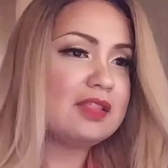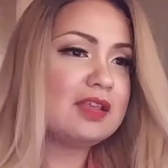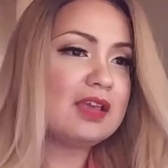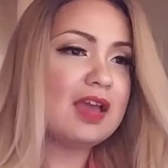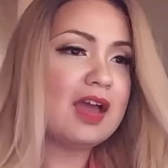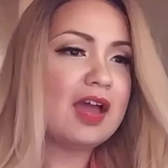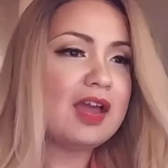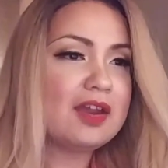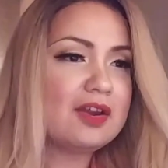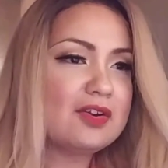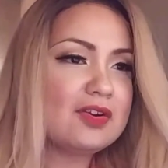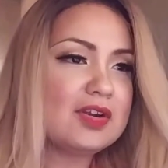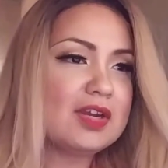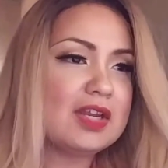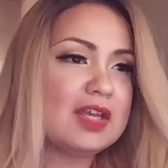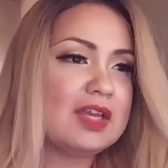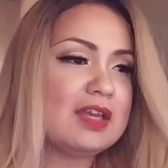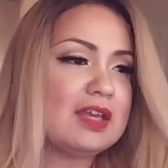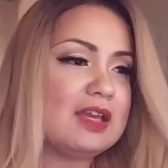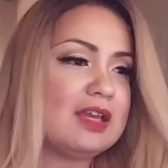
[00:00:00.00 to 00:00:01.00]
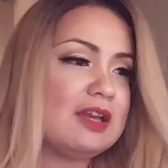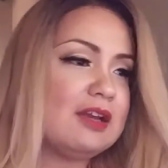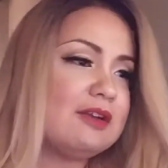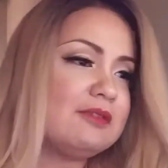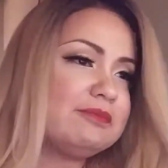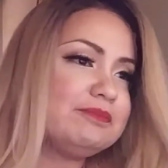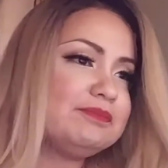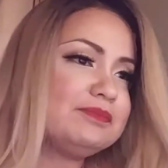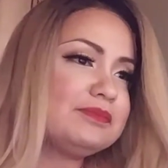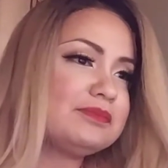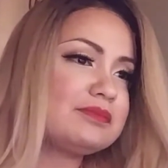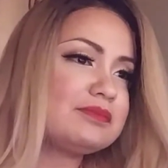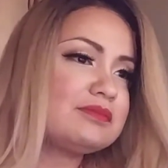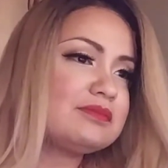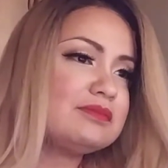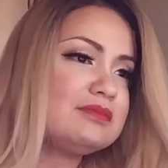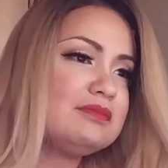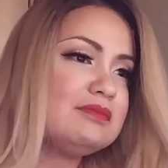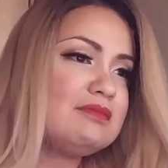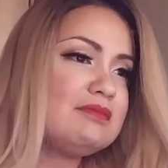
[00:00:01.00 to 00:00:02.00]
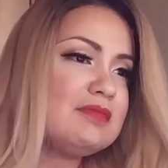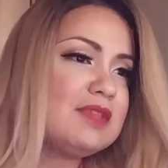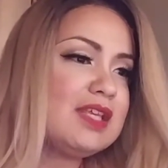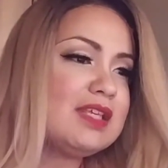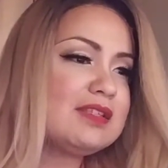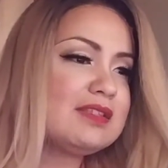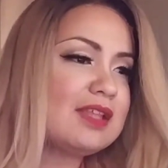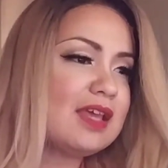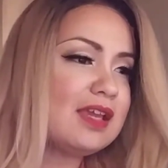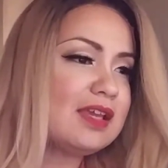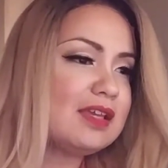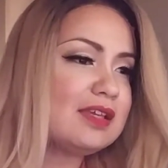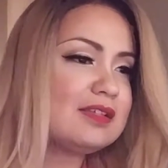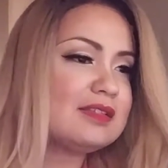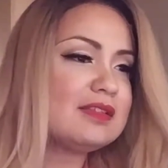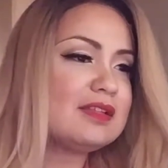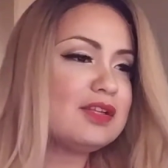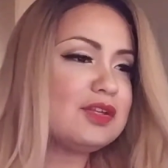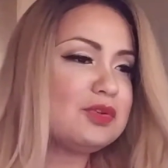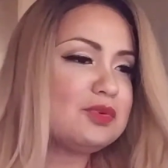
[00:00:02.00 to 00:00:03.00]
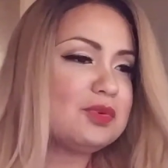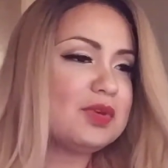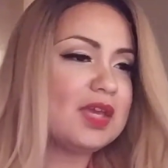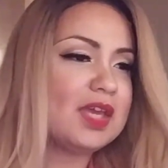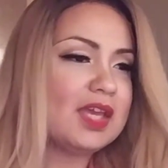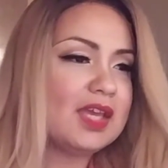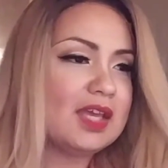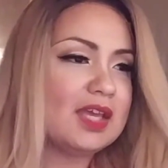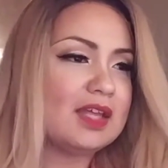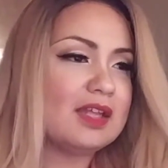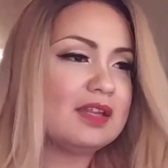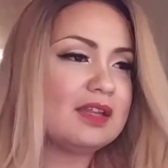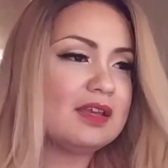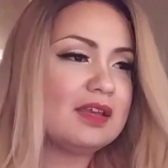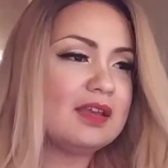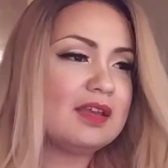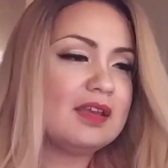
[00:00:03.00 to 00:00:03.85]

the irony here is that he's the new kid.